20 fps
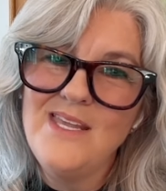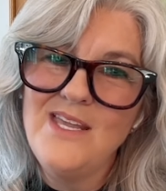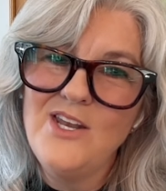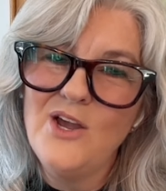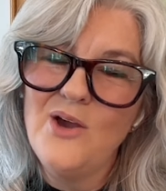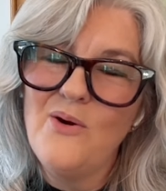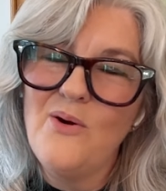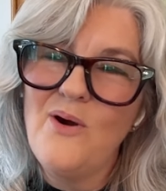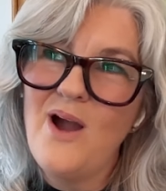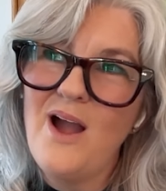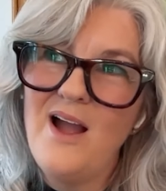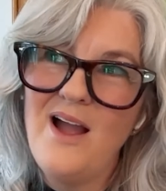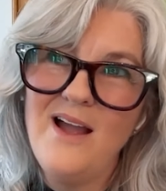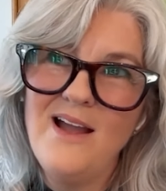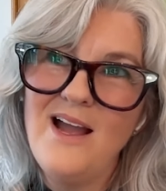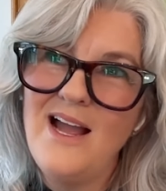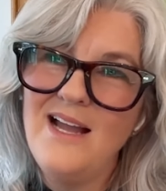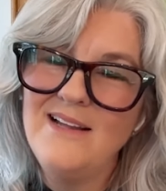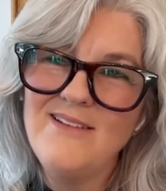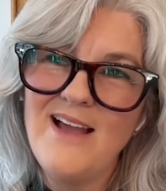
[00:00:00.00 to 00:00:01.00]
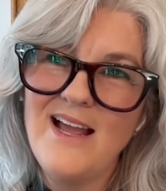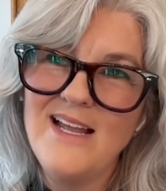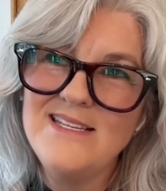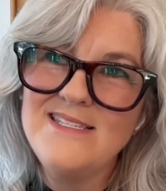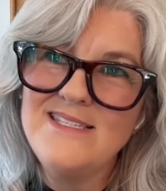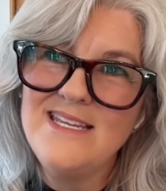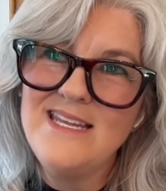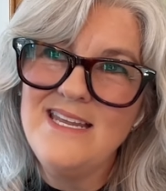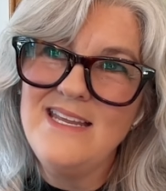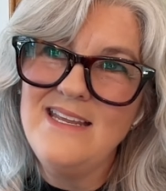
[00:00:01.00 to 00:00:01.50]
you know, I, I, I
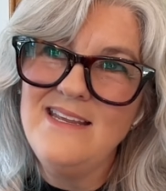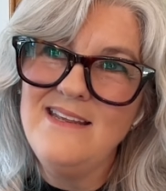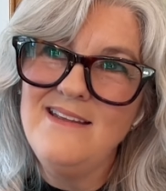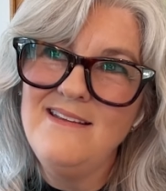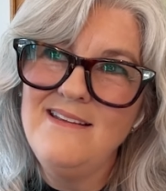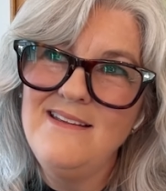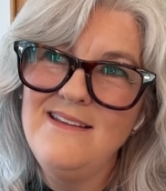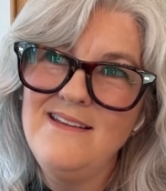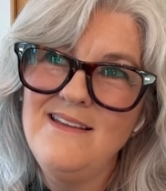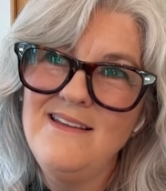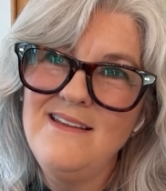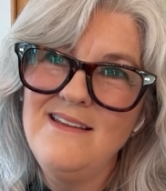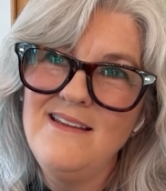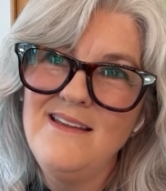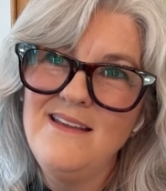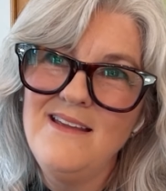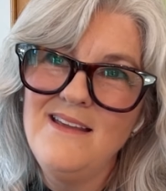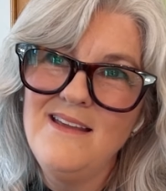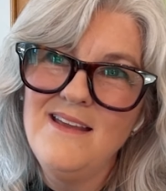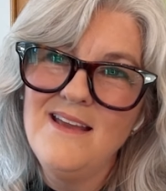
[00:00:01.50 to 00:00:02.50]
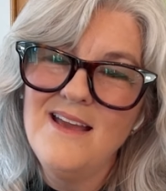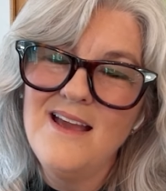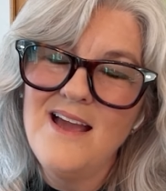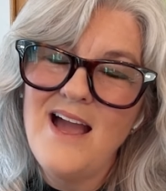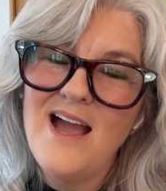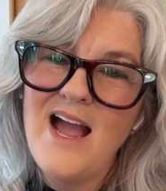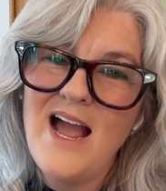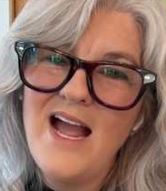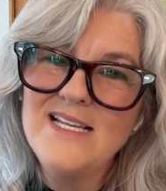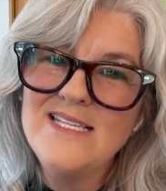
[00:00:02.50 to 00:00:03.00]
see,
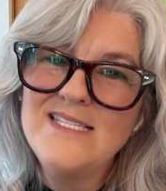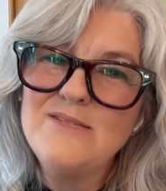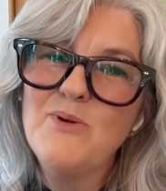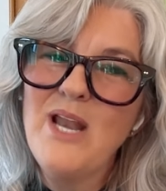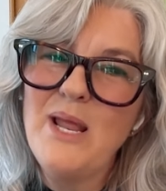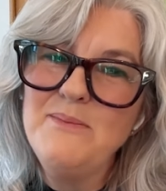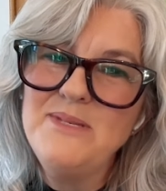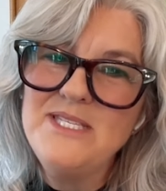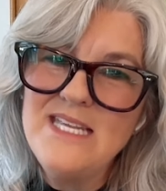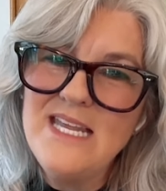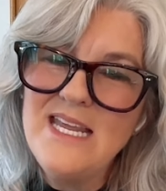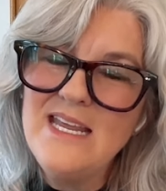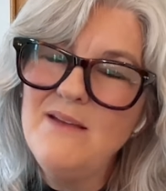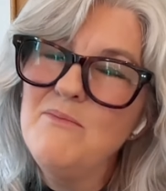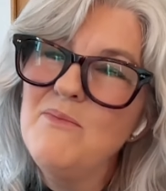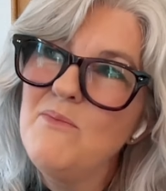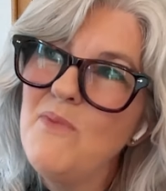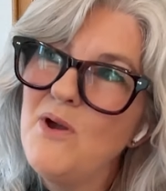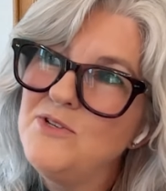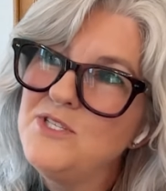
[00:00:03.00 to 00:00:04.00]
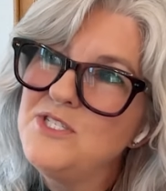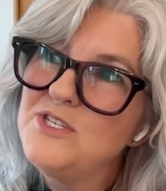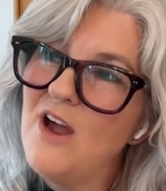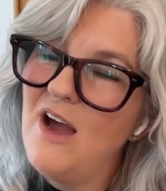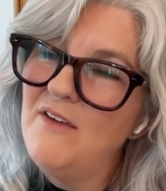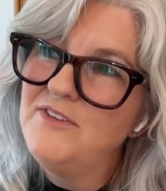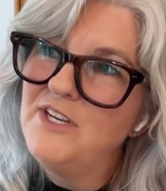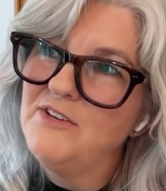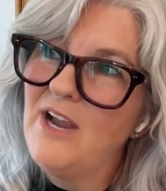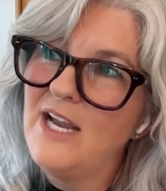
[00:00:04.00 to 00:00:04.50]
I, it's what I'm seeing most
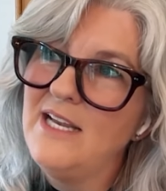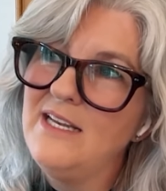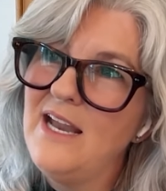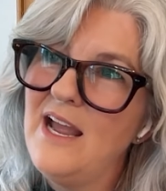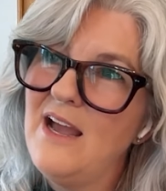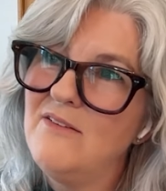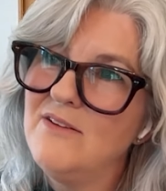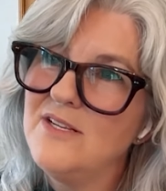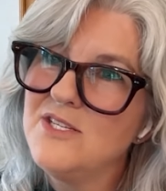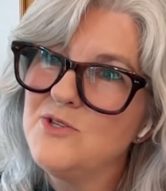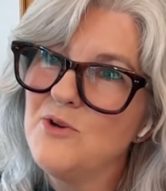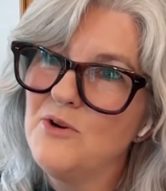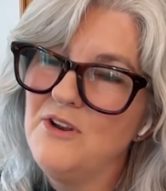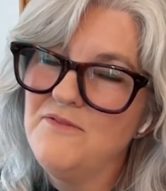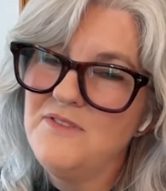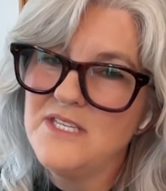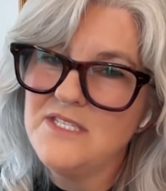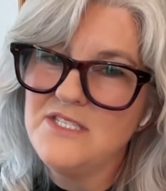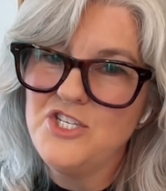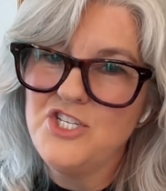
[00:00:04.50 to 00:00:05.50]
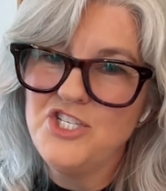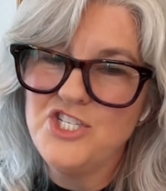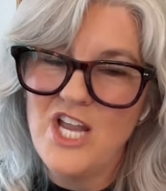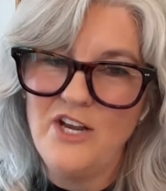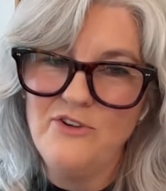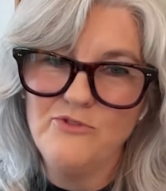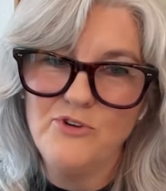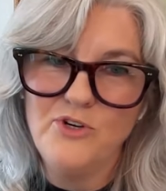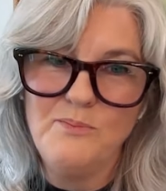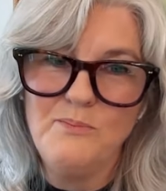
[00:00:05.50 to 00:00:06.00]
often right now is sort of this
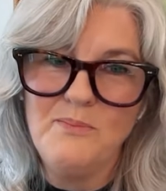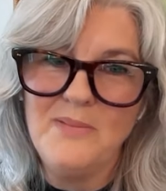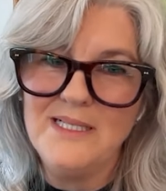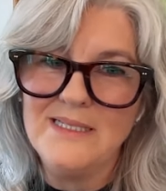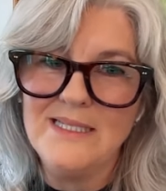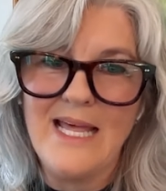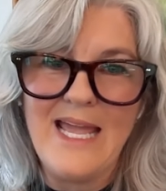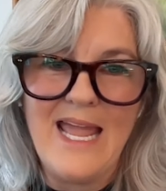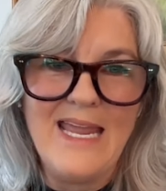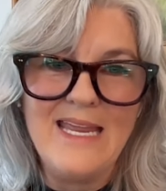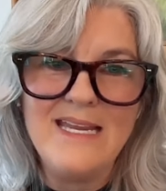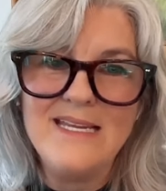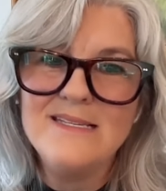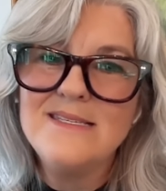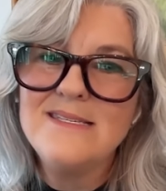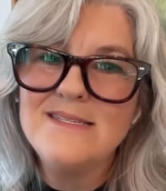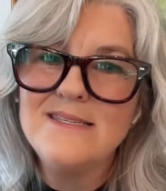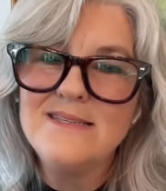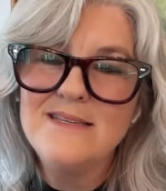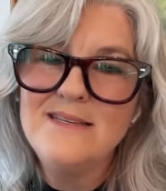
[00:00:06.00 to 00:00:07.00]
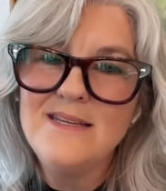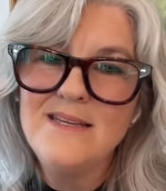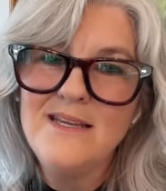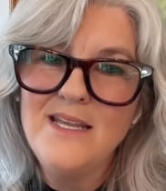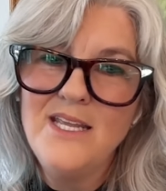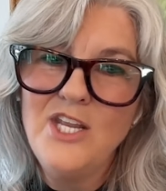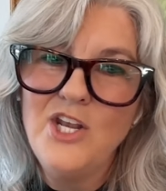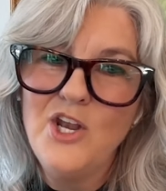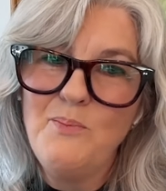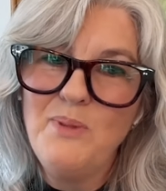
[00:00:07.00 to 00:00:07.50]
general malaise.
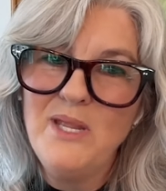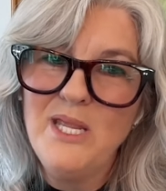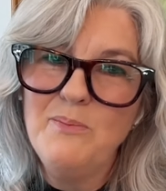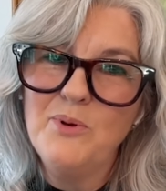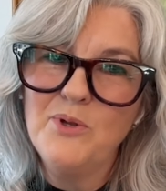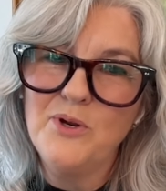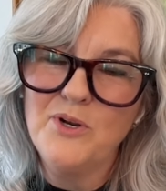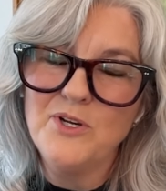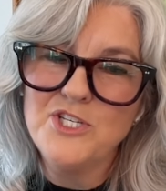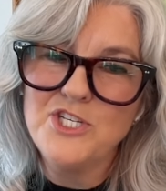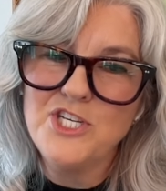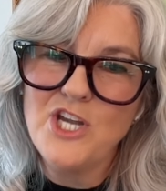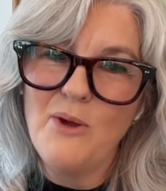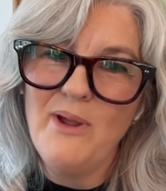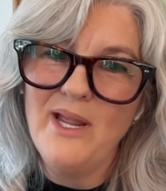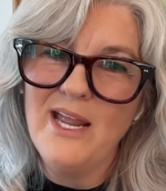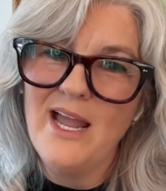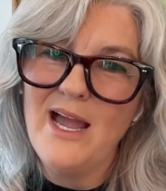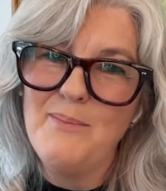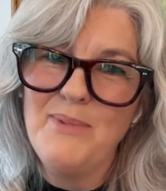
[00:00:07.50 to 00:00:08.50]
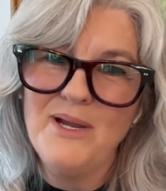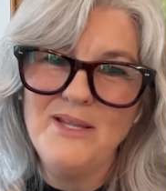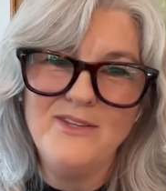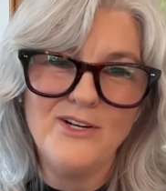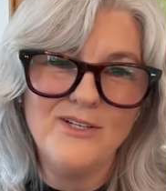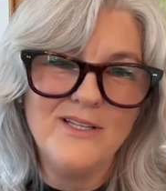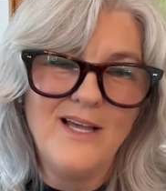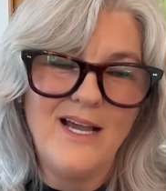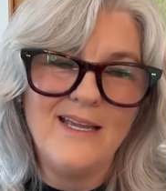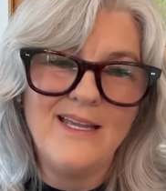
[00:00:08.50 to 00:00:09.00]
You know, people mm-hmm. are showing up and
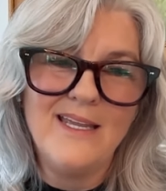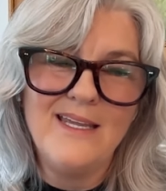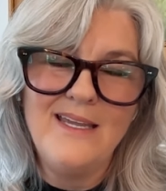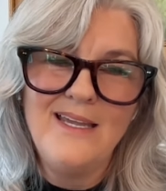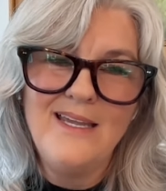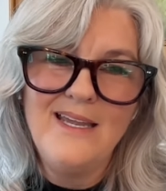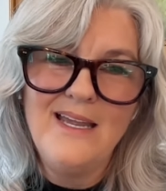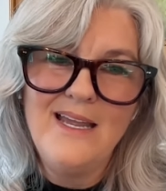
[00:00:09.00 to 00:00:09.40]
they're like,